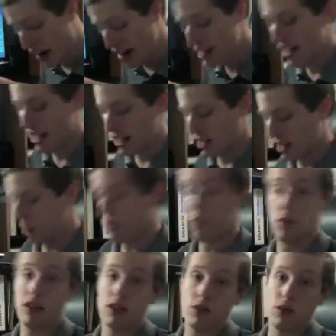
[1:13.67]
take on where
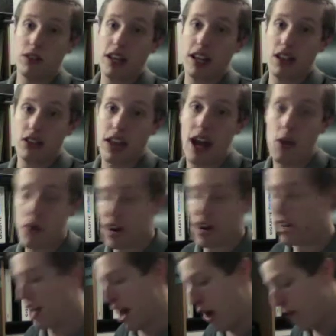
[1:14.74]
Windows 8 is at right
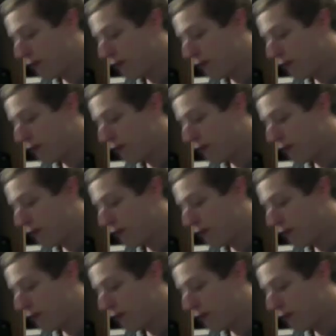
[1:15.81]
now.